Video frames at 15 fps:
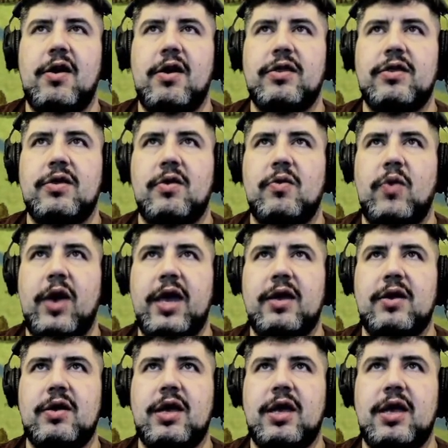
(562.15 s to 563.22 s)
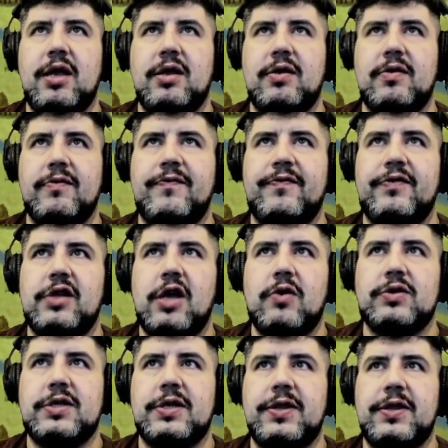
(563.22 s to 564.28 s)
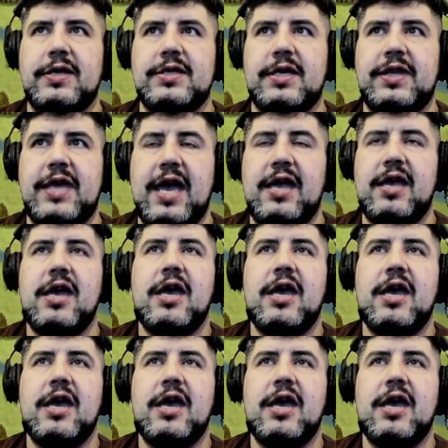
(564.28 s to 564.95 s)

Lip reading: the way it flows and things like that.